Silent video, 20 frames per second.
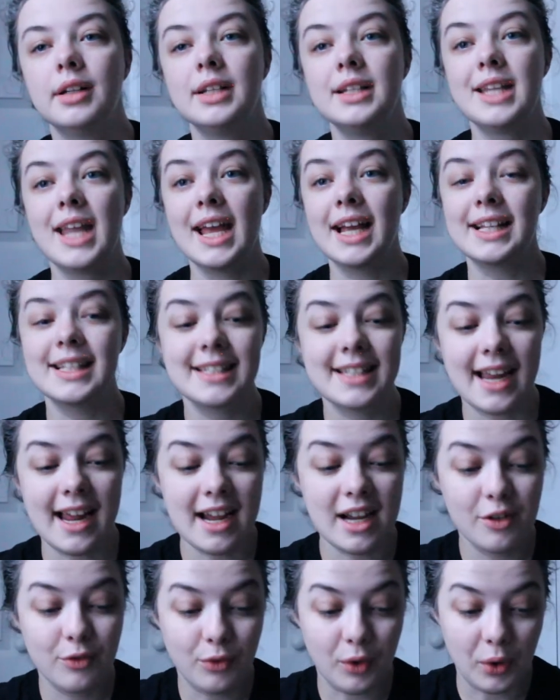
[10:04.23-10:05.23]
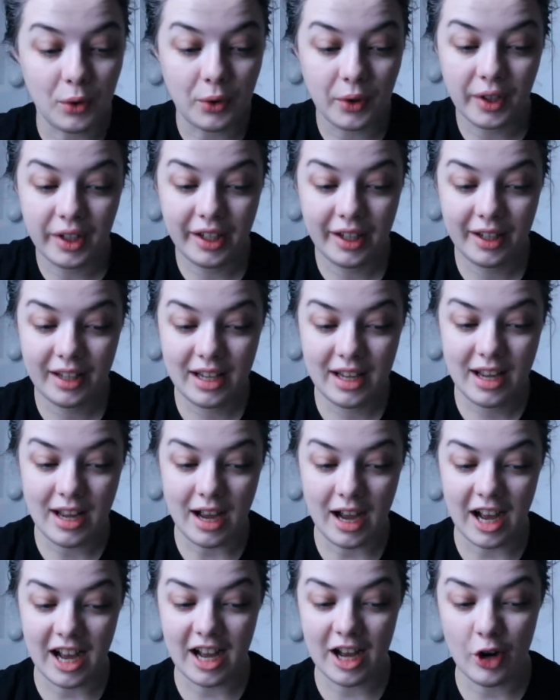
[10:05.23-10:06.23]
Next, I rolled
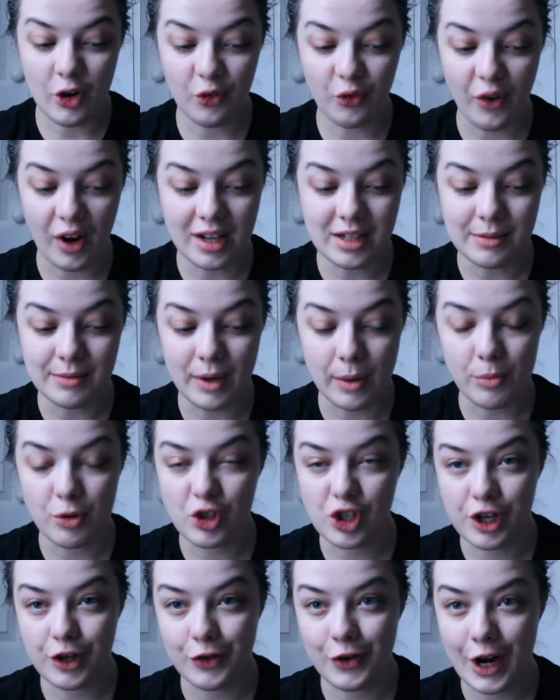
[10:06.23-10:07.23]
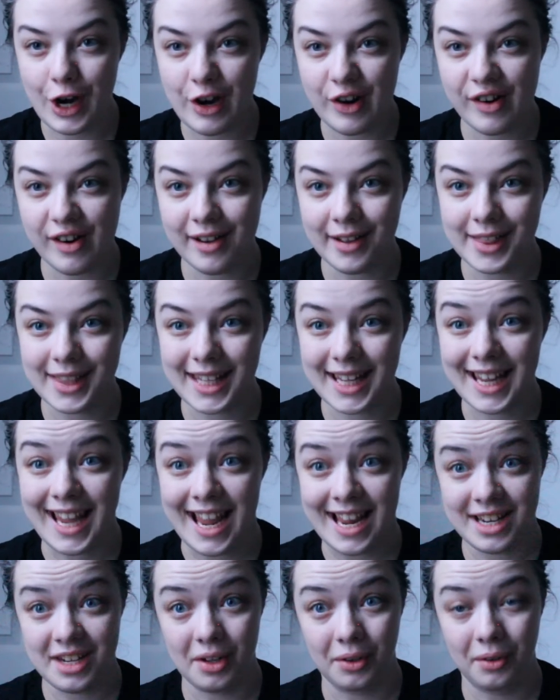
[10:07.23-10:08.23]
a random number generator on the
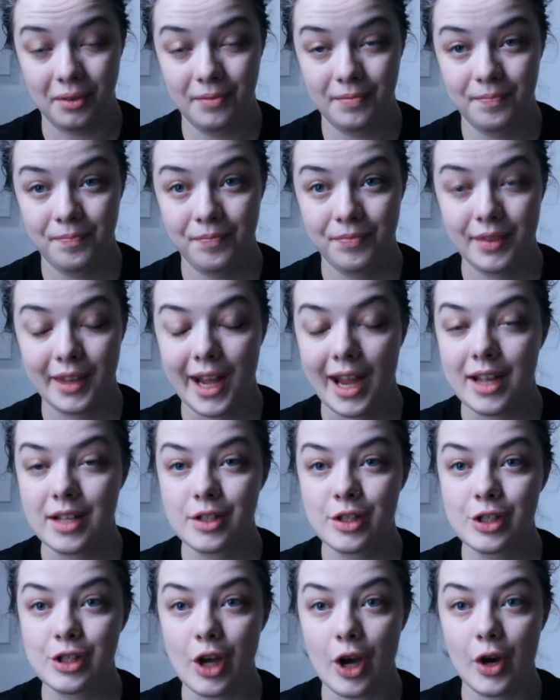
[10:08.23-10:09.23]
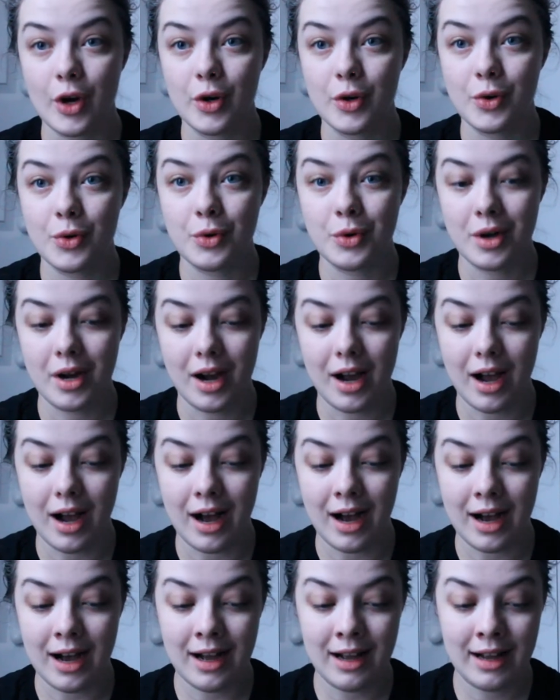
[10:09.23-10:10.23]
Kindle. So
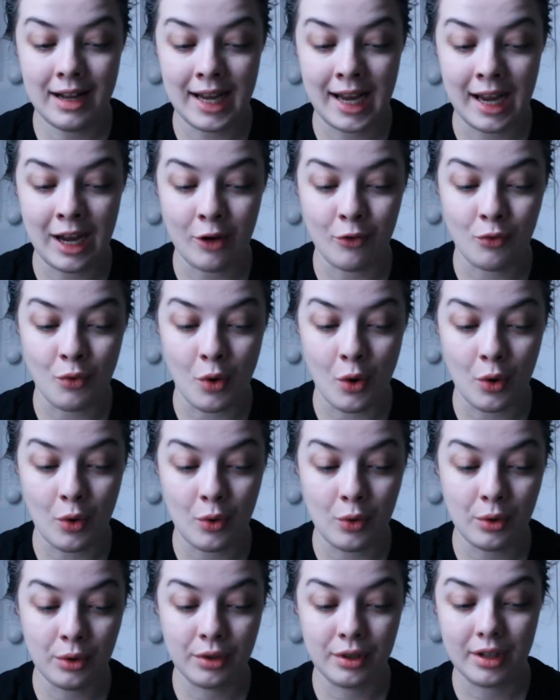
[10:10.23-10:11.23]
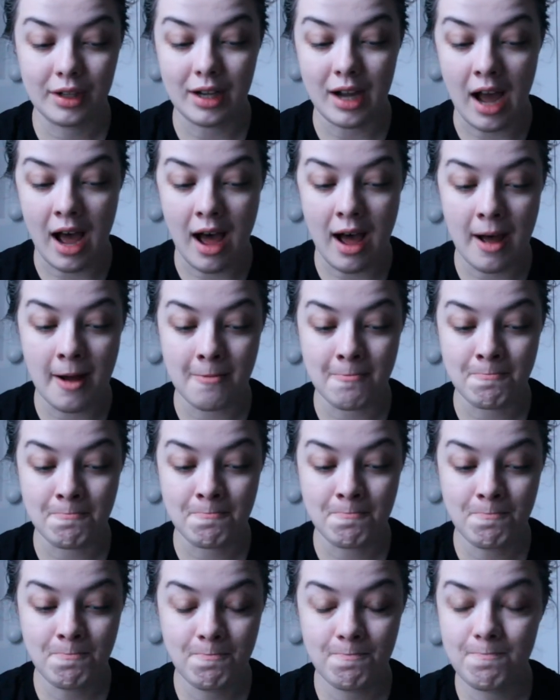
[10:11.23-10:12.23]
I rolled
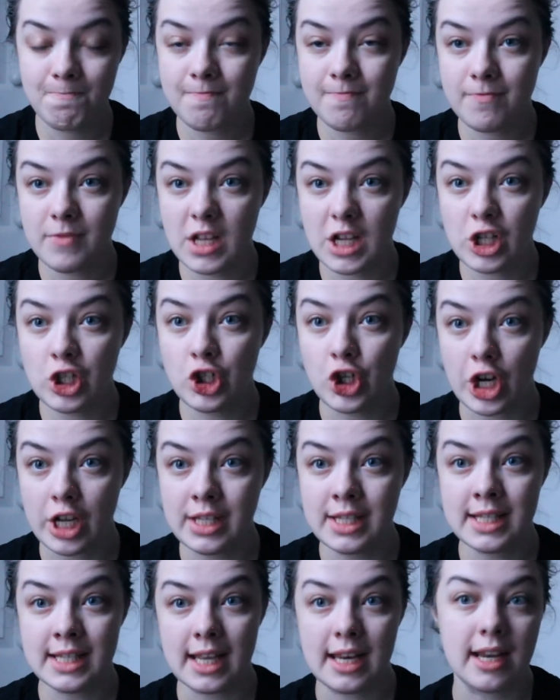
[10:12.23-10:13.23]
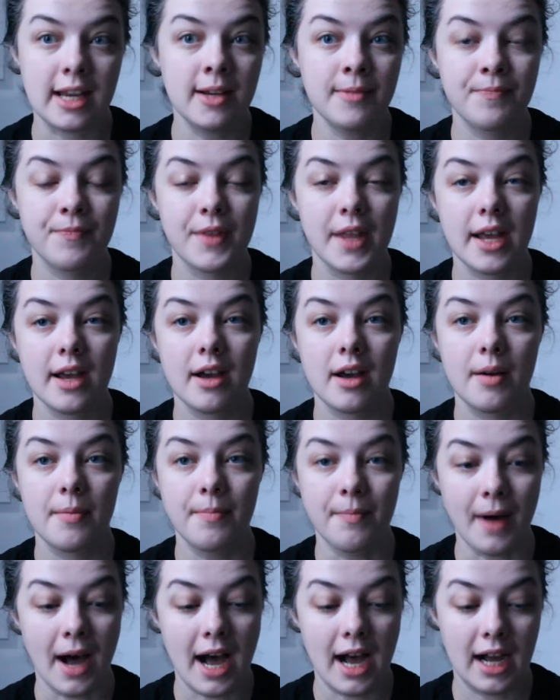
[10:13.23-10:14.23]
Gin City
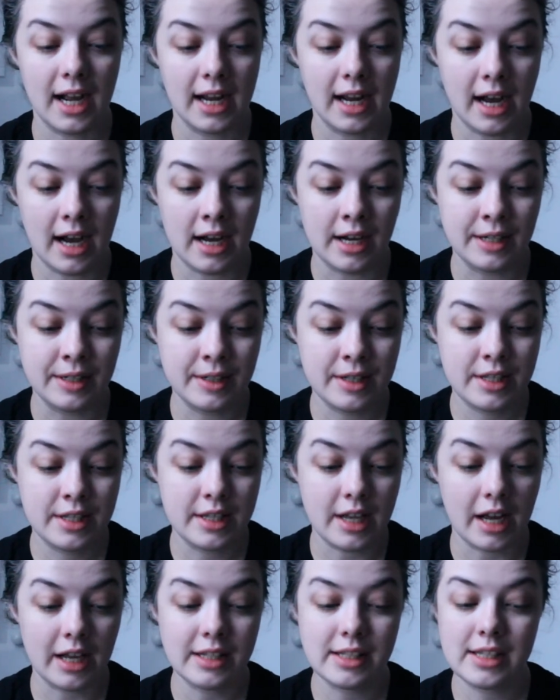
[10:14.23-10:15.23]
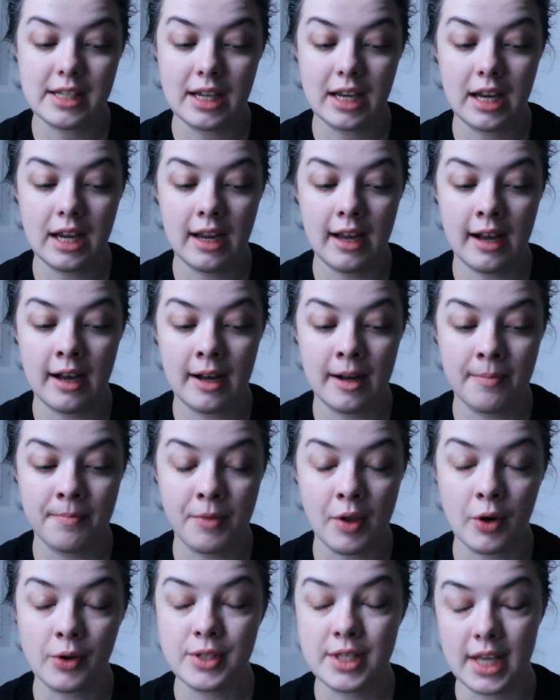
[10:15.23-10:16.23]
by Sadzi
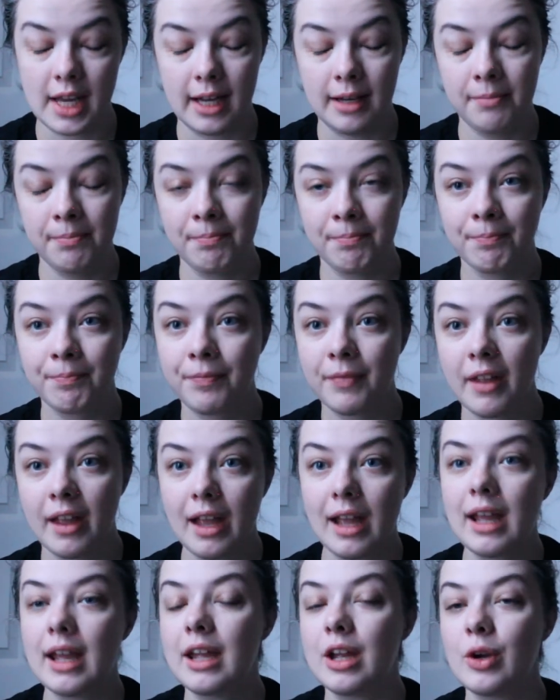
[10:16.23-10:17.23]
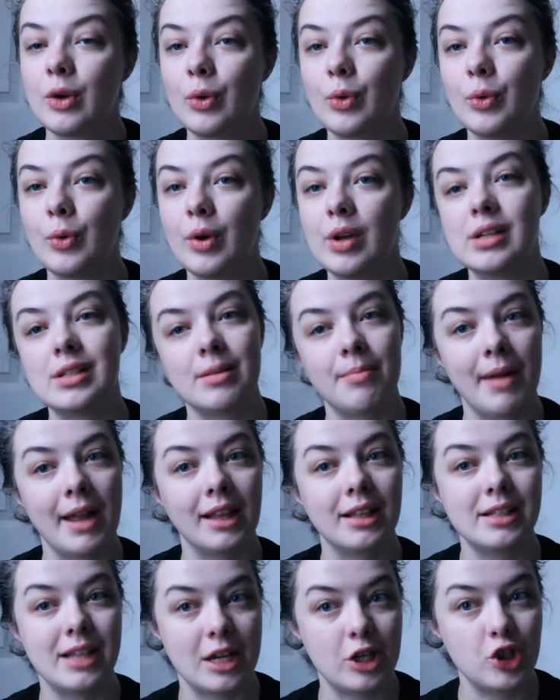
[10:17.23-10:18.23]
Hossein, who is a
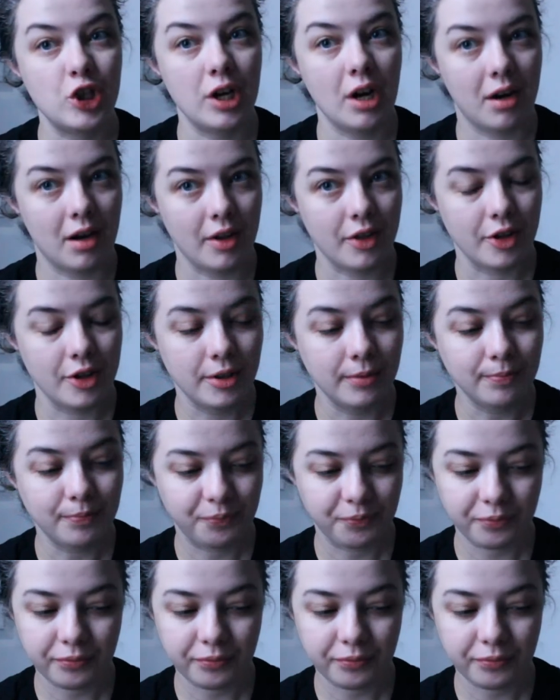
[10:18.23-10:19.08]
Bangladeshi author.